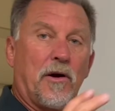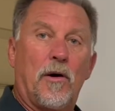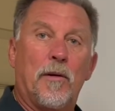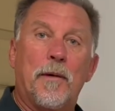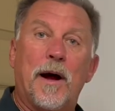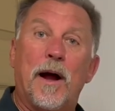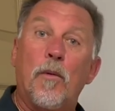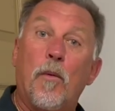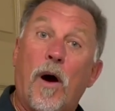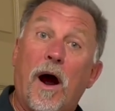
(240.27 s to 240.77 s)
all
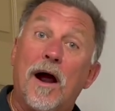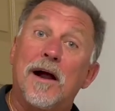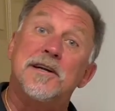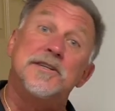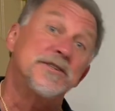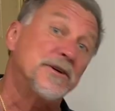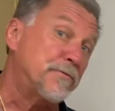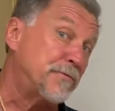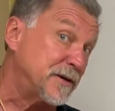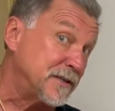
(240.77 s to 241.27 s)
my
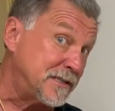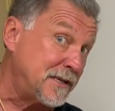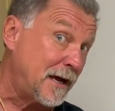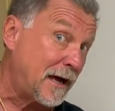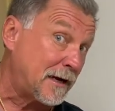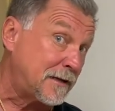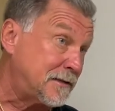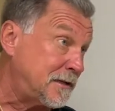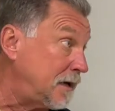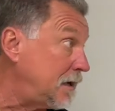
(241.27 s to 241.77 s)
wires are
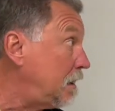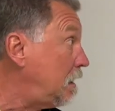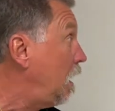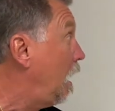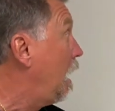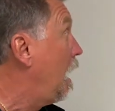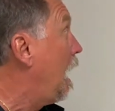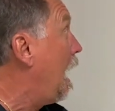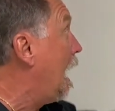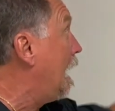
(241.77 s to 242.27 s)
protected
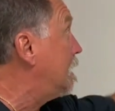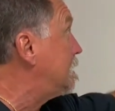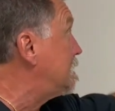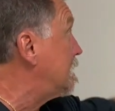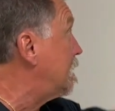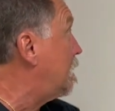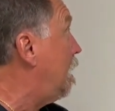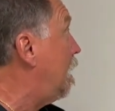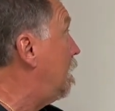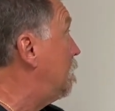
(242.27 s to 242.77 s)
as
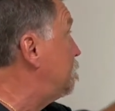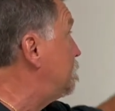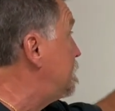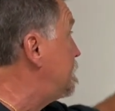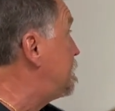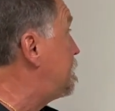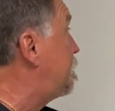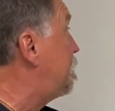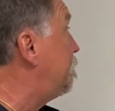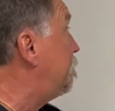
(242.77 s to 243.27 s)
it
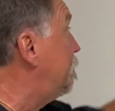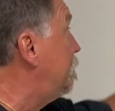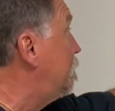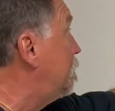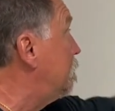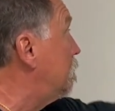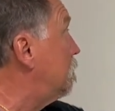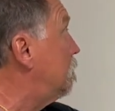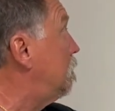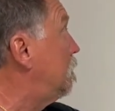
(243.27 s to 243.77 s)
comes
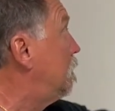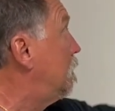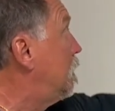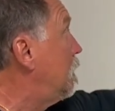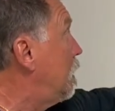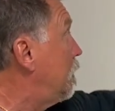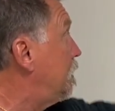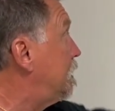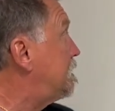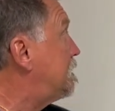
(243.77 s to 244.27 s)
through
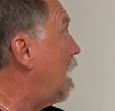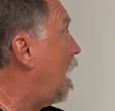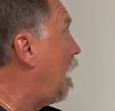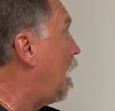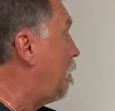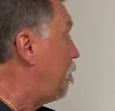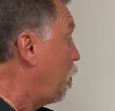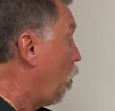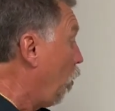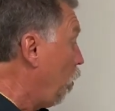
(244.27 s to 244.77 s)
the
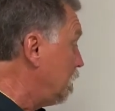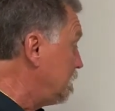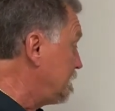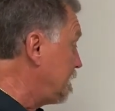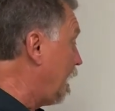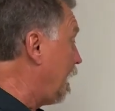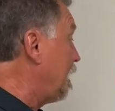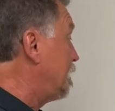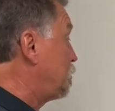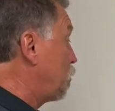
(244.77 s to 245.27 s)
top or
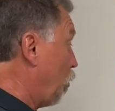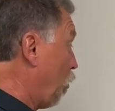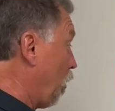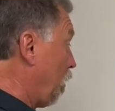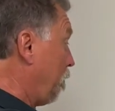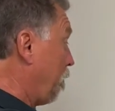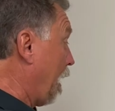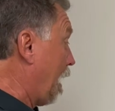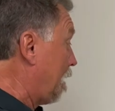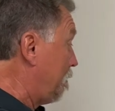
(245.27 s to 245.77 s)
sides
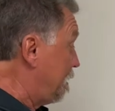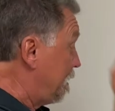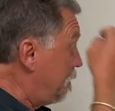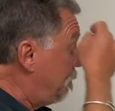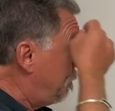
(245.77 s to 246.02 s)
or bottom of